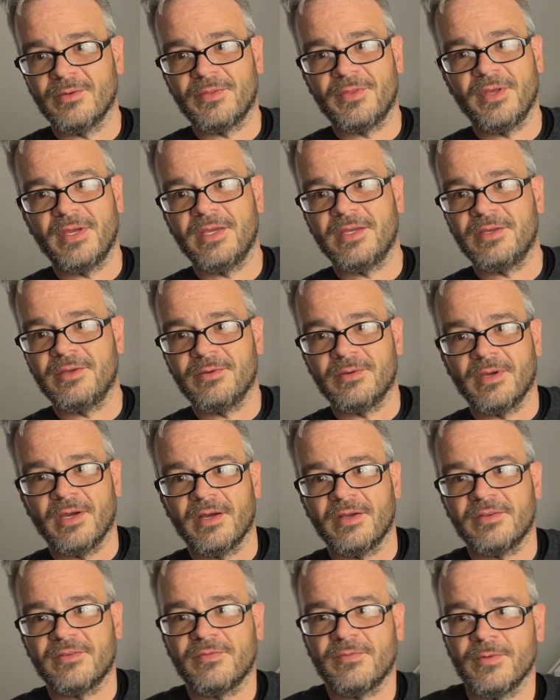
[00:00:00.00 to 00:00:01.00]
thank you
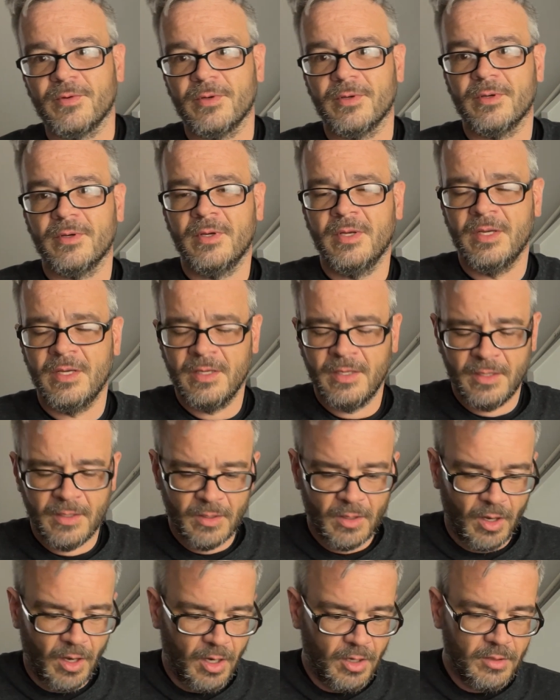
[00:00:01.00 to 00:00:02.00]
guys for
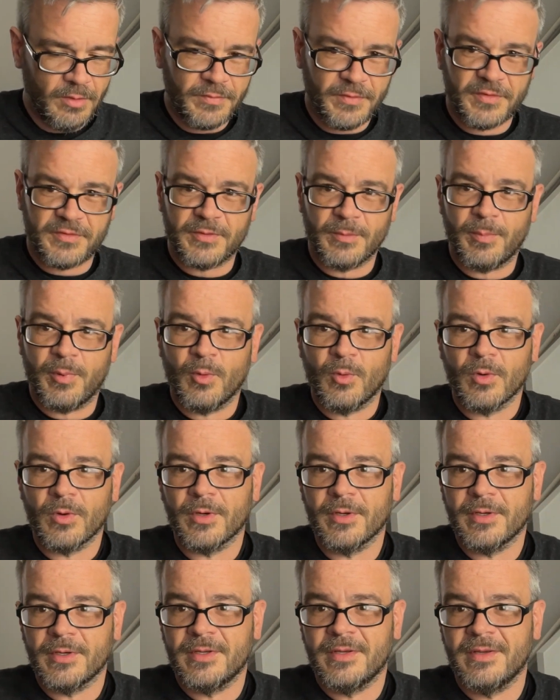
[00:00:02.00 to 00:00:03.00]
all of the
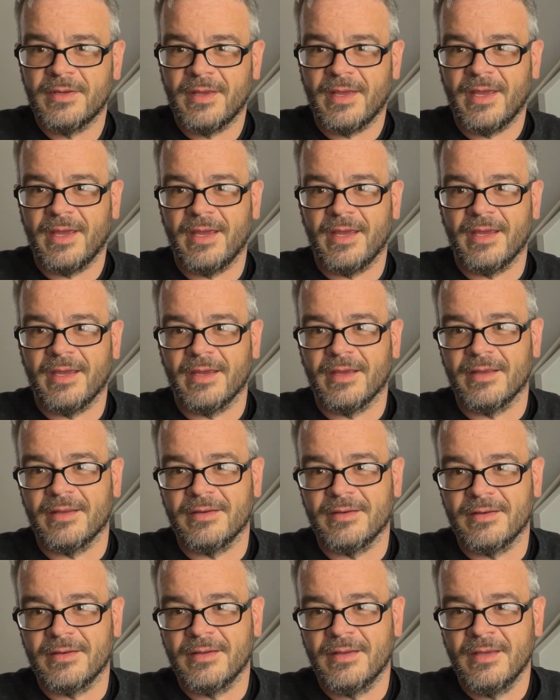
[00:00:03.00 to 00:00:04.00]
support,
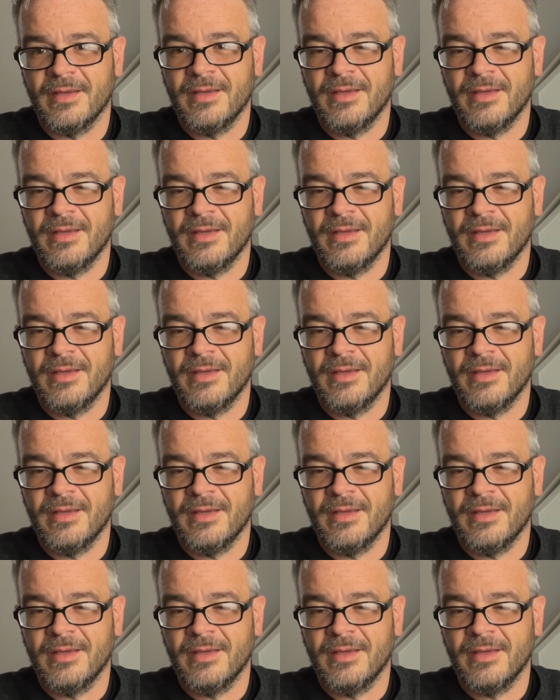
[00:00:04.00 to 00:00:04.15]
and